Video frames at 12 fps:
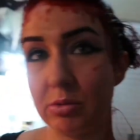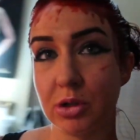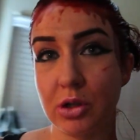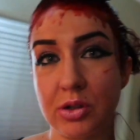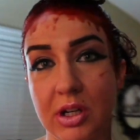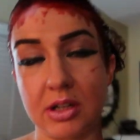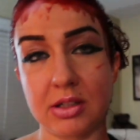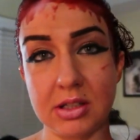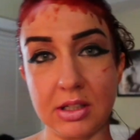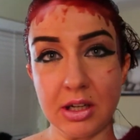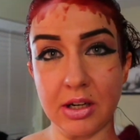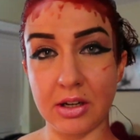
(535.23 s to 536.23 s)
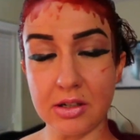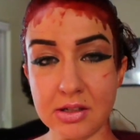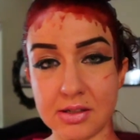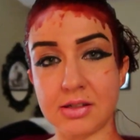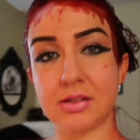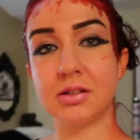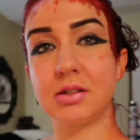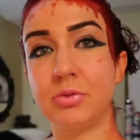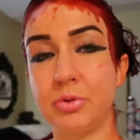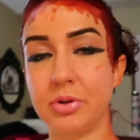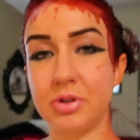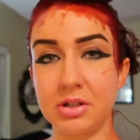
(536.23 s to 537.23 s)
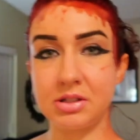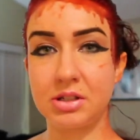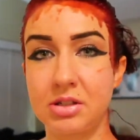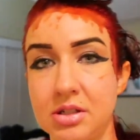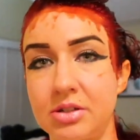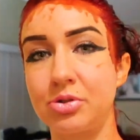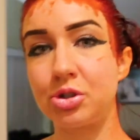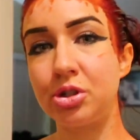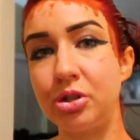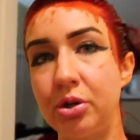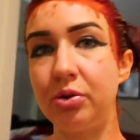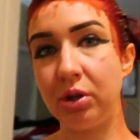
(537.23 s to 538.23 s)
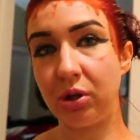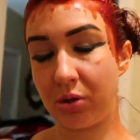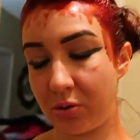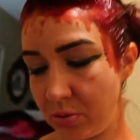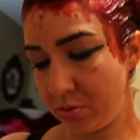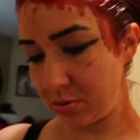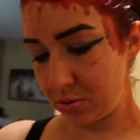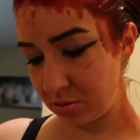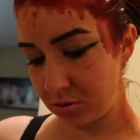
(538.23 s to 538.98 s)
I will go downstairs. I'll go downstairs and I'll show you